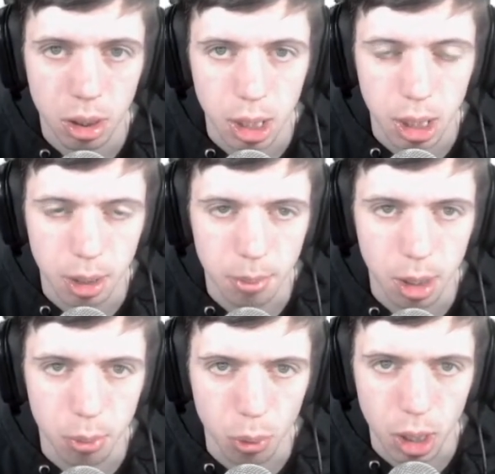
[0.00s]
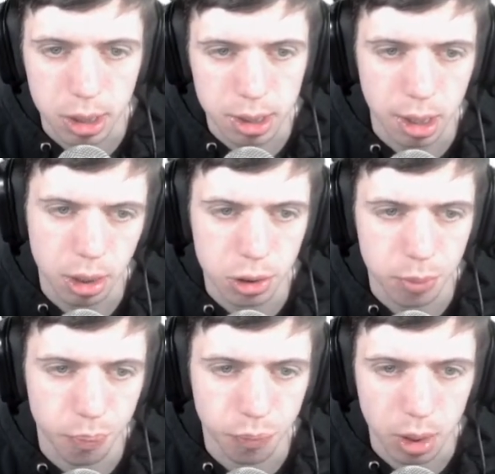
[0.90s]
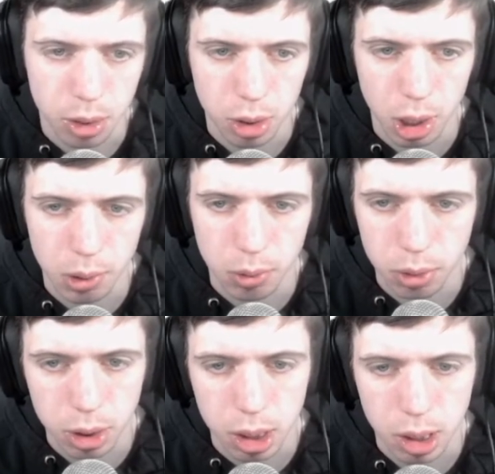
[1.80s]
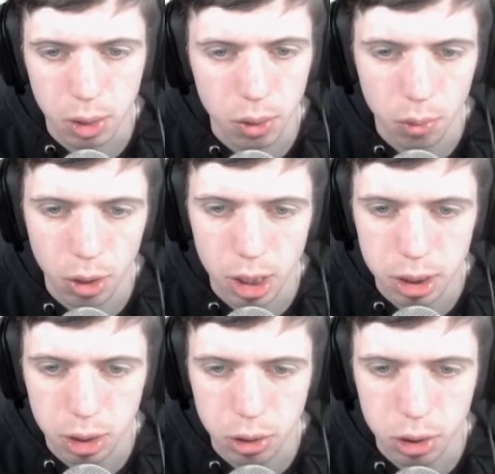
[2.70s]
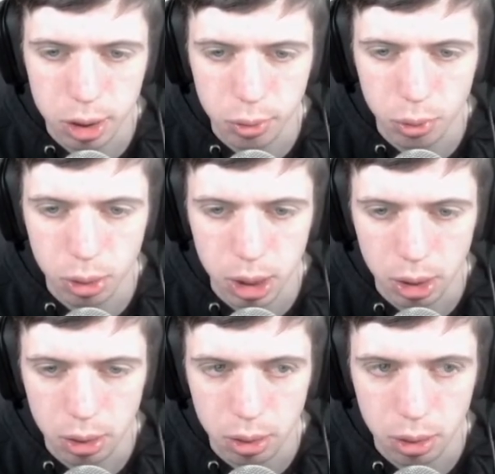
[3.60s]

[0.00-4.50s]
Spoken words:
and we'll hit search. Now you can literally just go here,